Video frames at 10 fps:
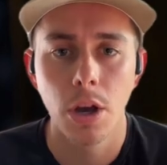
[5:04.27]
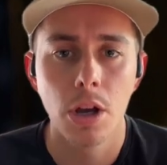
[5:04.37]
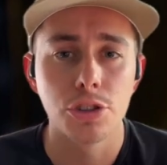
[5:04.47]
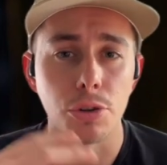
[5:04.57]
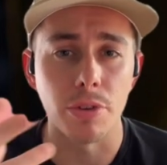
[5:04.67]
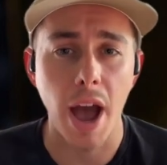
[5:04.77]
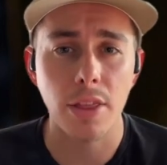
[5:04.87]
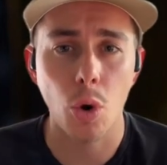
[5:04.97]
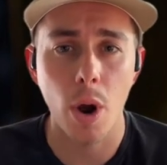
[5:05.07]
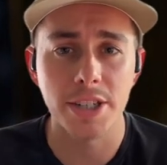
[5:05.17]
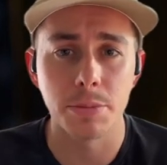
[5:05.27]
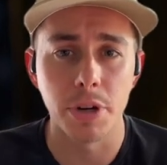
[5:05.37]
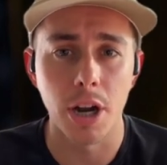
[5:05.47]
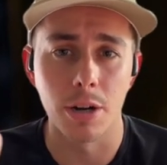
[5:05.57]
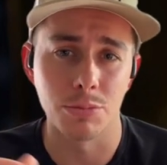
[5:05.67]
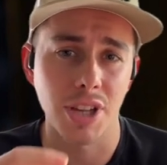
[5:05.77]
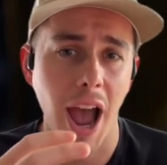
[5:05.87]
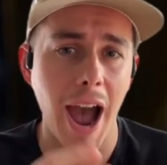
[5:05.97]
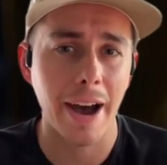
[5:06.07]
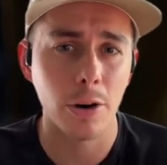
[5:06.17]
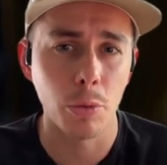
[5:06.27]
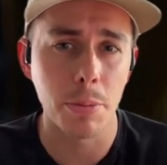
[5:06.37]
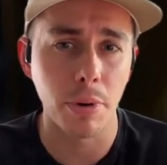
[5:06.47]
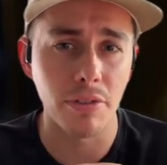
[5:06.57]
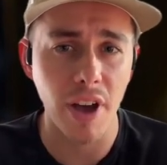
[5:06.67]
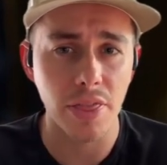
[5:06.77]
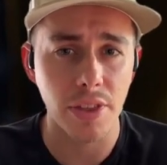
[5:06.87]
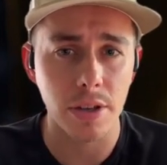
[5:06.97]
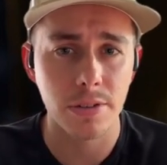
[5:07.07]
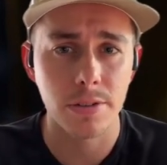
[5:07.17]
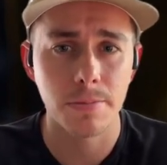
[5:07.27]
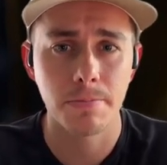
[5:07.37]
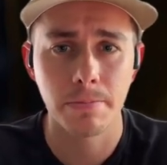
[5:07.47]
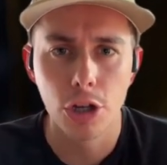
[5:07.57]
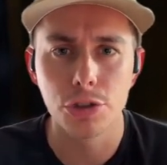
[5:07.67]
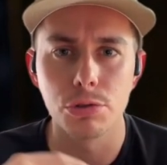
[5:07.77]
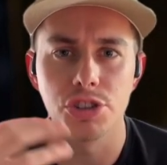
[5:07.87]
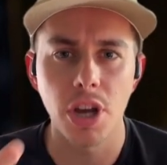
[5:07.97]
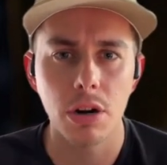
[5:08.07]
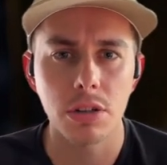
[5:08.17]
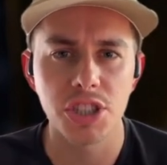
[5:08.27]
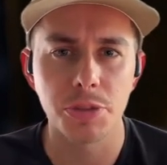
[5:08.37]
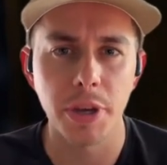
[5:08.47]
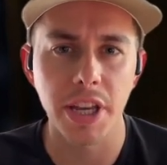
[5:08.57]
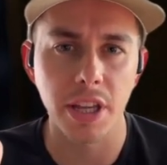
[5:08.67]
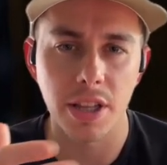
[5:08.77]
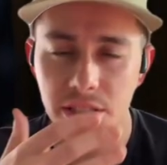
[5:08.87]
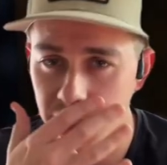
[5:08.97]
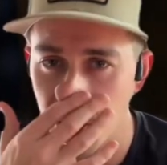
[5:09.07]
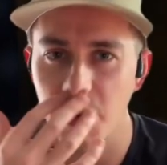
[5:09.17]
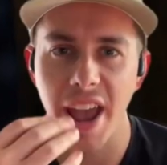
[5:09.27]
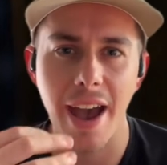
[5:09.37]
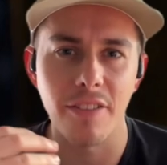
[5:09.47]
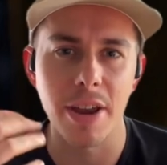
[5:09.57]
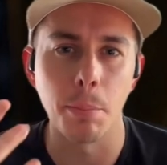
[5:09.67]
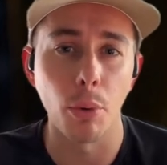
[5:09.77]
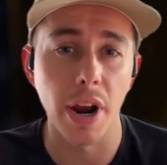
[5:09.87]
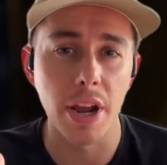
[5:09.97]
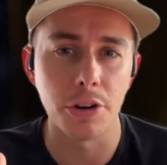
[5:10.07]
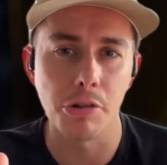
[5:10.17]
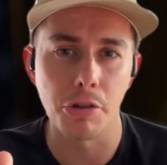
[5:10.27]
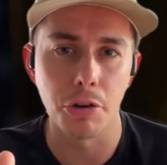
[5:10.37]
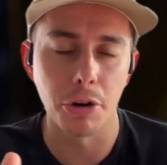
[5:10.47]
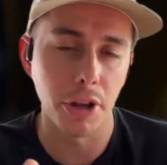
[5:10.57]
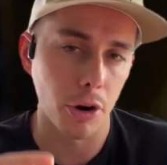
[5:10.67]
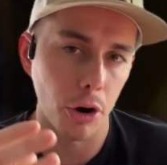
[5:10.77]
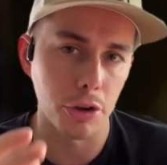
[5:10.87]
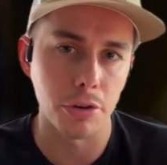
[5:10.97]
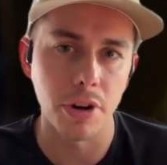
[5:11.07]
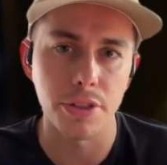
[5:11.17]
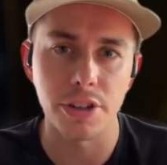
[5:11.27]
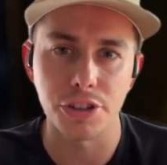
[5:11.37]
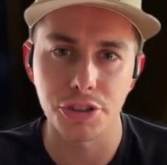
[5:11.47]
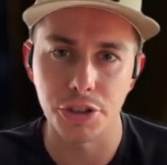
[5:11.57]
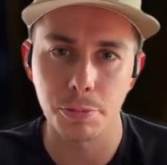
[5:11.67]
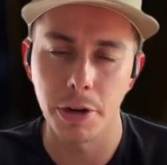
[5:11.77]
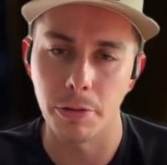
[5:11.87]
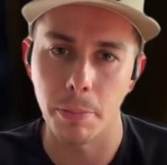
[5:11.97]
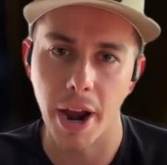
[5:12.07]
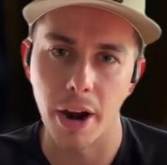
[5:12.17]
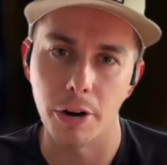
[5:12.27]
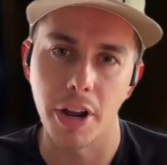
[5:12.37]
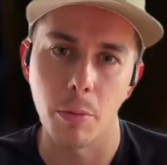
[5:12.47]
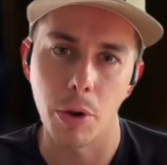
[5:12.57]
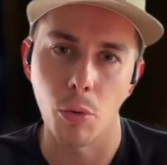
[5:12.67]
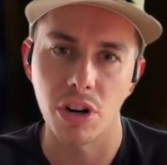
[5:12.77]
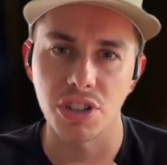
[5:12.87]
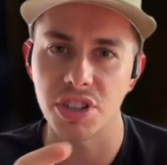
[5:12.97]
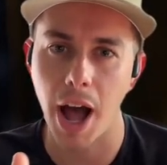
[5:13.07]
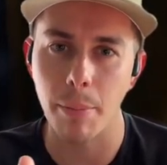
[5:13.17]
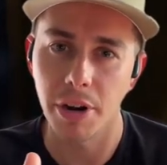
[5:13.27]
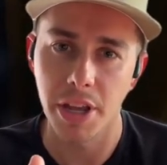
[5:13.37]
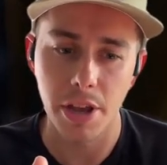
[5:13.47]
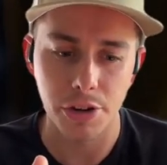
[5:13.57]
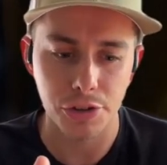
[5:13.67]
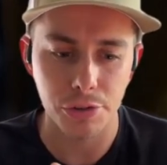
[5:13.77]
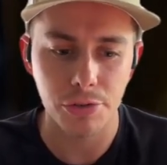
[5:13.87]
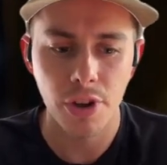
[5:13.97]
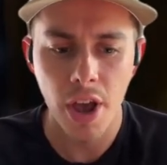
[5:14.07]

So now the question becomes, how do we prevent this? So generally speaking, let's say we have a brand new unit or a unit that's just been repaired and we want to stop any issues.